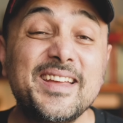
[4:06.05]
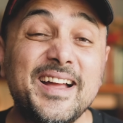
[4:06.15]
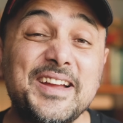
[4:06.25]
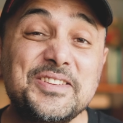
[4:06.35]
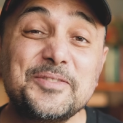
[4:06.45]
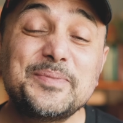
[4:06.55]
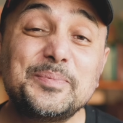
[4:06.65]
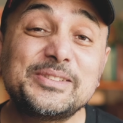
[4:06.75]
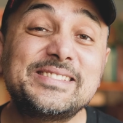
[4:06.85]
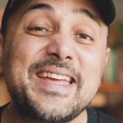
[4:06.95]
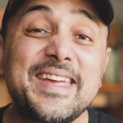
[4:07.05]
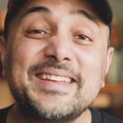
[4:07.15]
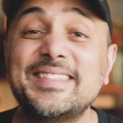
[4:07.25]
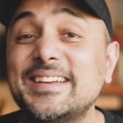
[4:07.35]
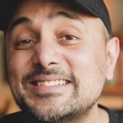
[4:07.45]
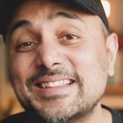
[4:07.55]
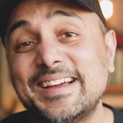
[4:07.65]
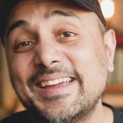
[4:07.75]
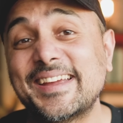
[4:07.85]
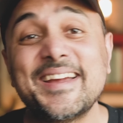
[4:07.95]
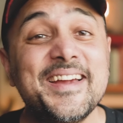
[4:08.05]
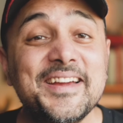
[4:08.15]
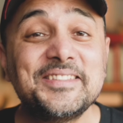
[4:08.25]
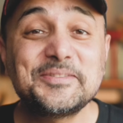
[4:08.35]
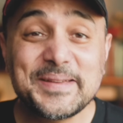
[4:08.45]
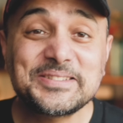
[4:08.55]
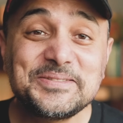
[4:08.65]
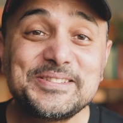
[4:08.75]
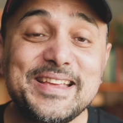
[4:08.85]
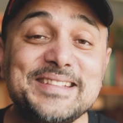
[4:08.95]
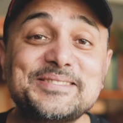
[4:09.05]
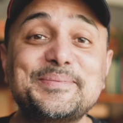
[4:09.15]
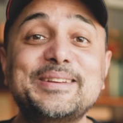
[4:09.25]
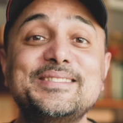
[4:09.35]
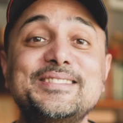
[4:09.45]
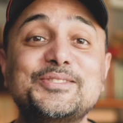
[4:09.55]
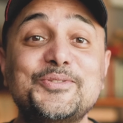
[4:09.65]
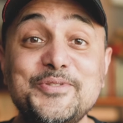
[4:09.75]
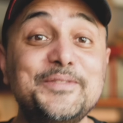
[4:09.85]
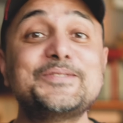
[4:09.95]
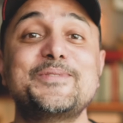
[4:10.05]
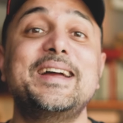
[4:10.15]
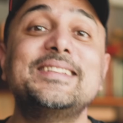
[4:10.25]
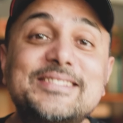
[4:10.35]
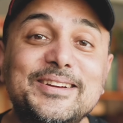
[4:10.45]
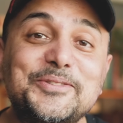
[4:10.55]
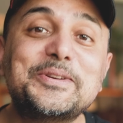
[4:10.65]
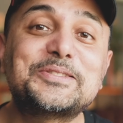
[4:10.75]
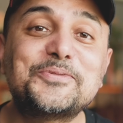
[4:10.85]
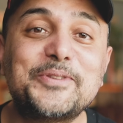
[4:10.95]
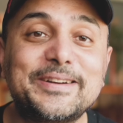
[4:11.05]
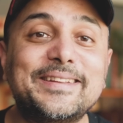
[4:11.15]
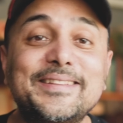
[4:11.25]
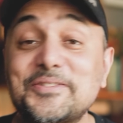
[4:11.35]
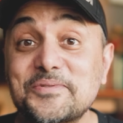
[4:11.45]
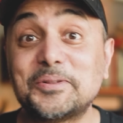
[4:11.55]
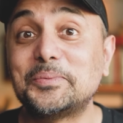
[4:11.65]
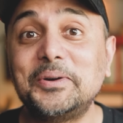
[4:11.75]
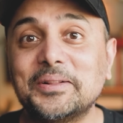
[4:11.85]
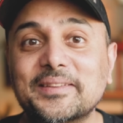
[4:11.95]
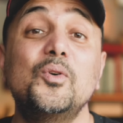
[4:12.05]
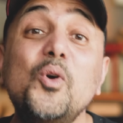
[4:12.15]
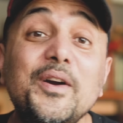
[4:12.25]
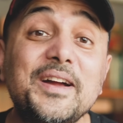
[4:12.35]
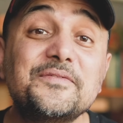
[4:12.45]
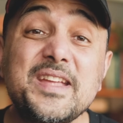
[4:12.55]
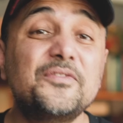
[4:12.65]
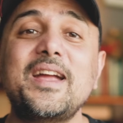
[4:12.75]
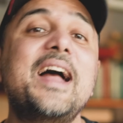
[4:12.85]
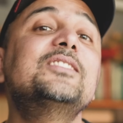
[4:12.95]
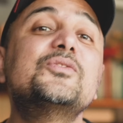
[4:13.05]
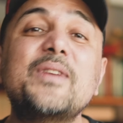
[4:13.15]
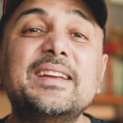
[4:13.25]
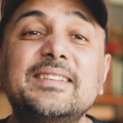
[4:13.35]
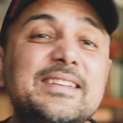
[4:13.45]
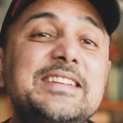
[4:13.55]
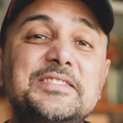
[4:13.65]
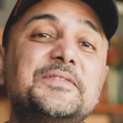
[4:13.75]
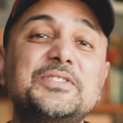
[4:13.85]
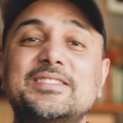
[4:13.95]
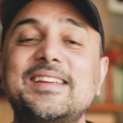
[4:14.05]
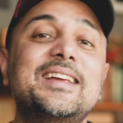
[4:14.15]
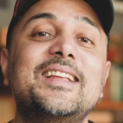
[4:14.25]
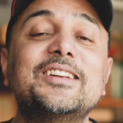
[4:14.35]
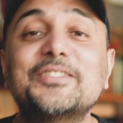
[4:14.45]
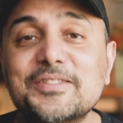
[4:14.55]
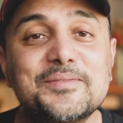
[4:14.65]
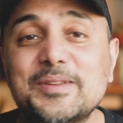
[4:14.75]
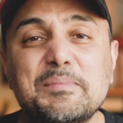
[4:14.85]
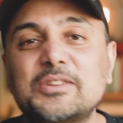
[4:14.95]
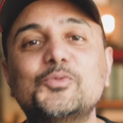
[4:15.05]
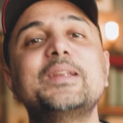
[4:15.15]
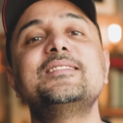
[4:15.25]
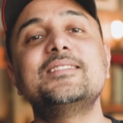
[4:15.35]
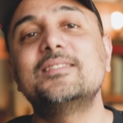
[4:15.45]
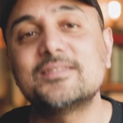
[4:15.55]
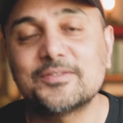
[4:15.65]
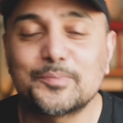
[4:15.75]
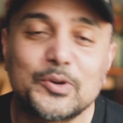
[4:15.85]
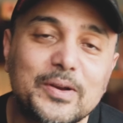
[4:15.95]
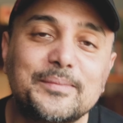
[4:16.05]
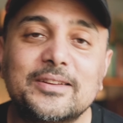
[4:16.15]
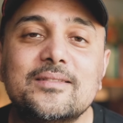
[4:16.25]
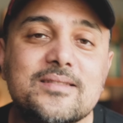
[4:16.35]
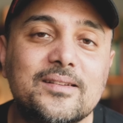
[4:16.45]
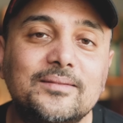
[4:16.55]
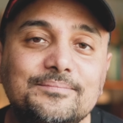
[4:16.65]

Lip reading: I hear people saying things like, this makes no sense because who even writes a quick sort in the real world? Or I've never had to write an interview style algorithm in my 20 years of programming career.